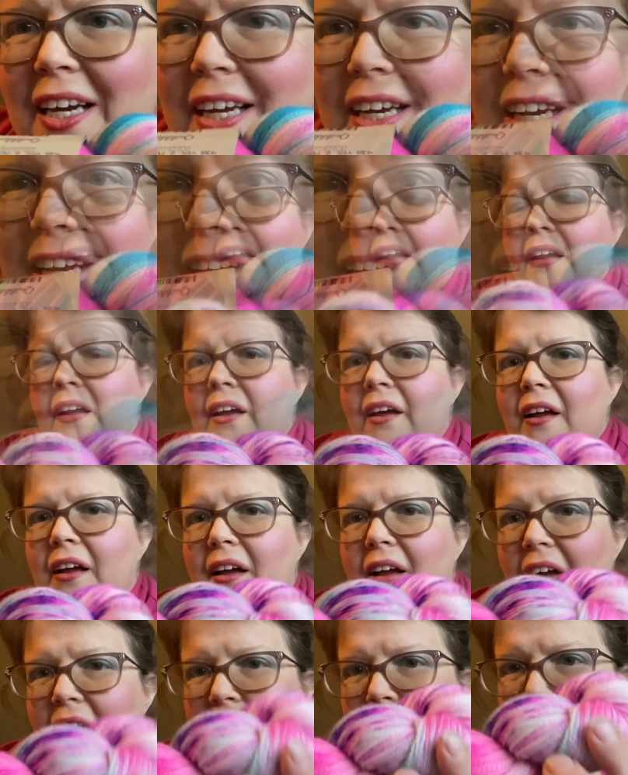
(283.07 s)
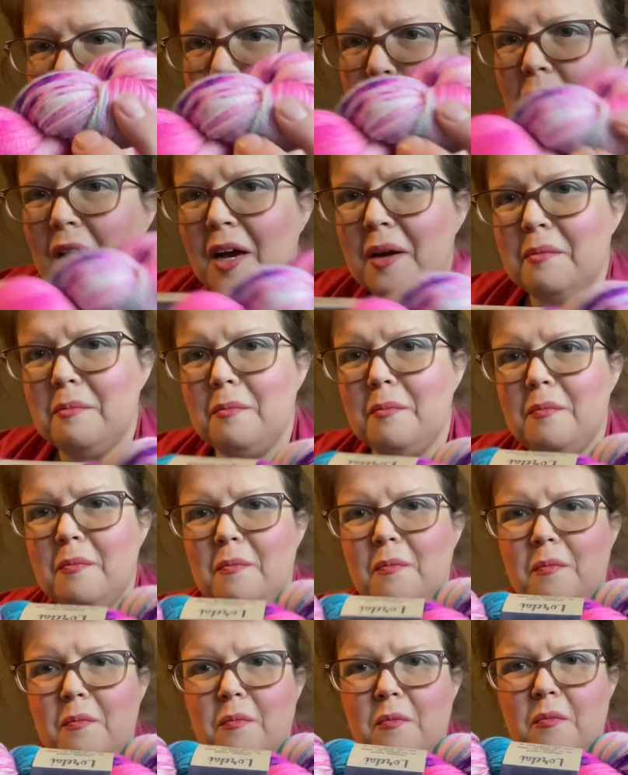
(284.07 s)
in it.
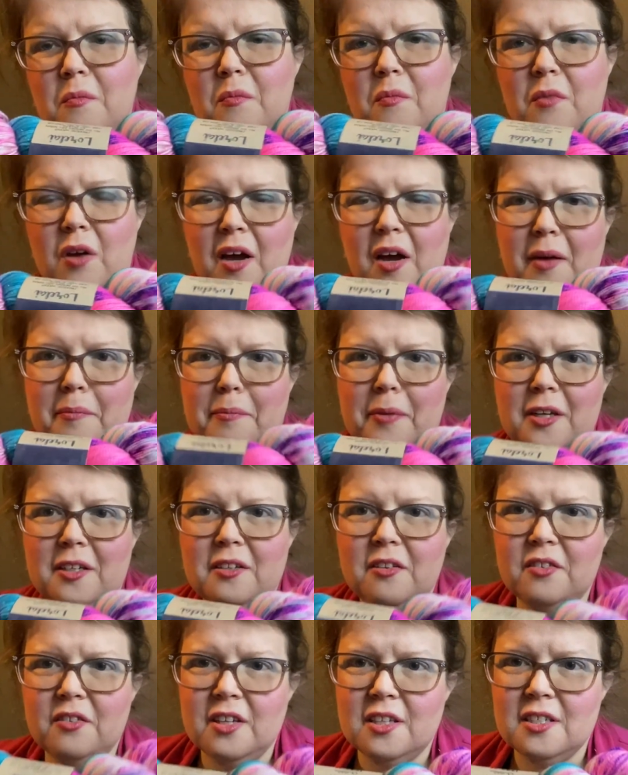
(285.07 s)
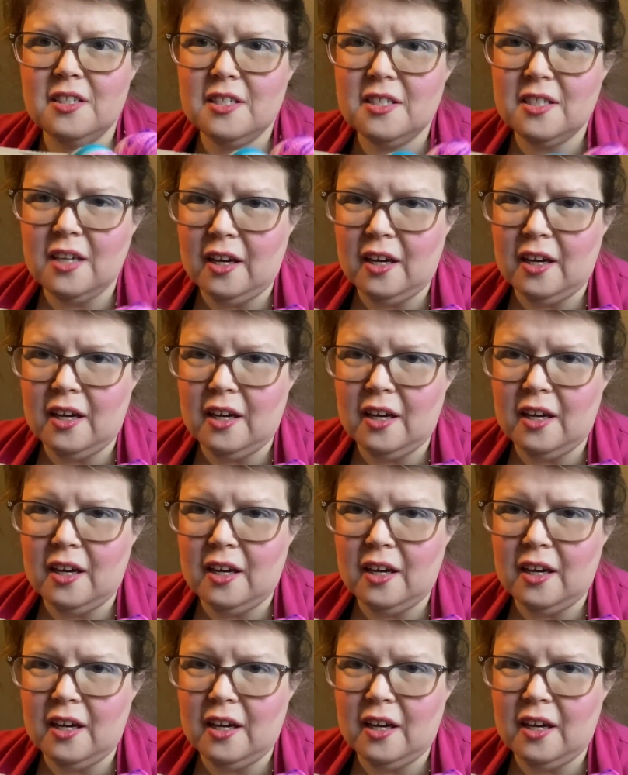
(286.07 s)
I picked this